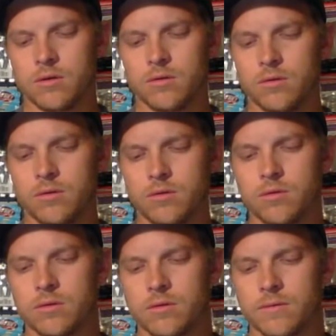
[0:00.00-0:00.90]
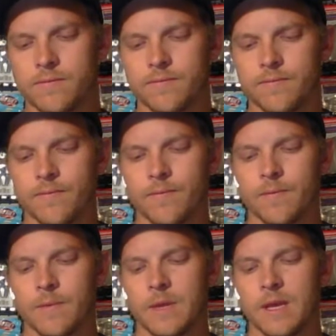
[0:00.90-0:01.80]
Ooh.
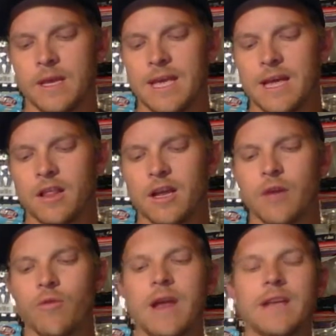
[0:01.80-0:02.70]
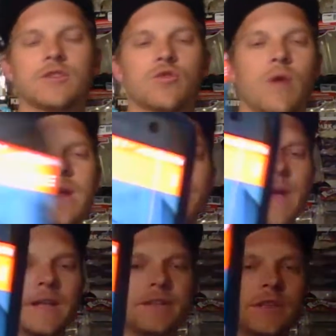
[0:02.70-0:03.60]
Yeah, look at Ray's crankbaits